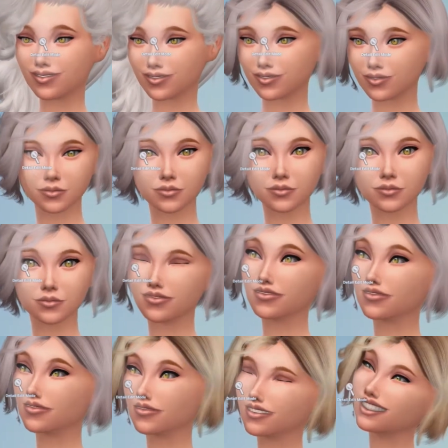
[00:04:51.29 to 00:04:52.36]
you know,
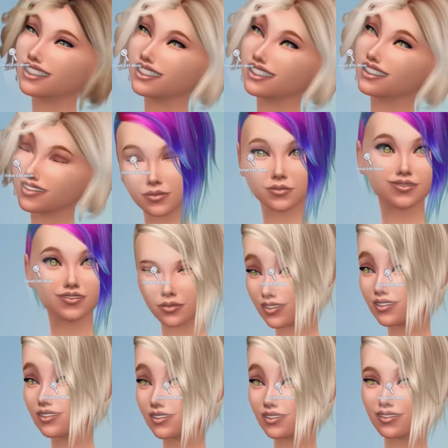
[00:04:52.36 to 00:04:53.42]
fancy.
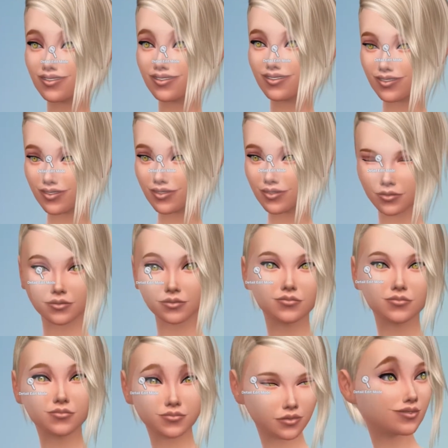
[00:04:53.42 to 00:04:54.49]
Basically, I was trying to
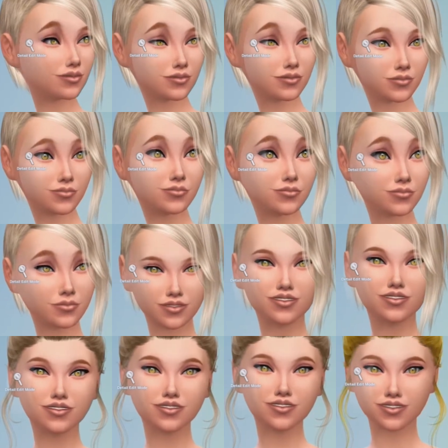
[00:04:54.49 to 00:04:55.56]
find something more casual,
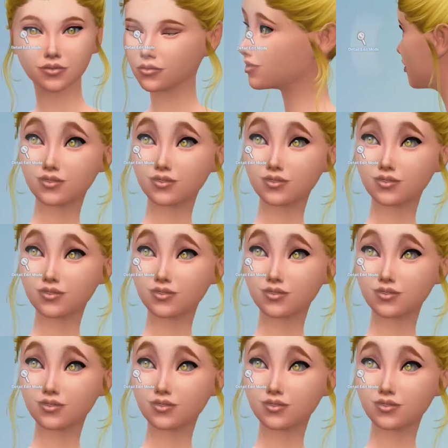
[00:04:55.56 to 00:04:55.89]
more.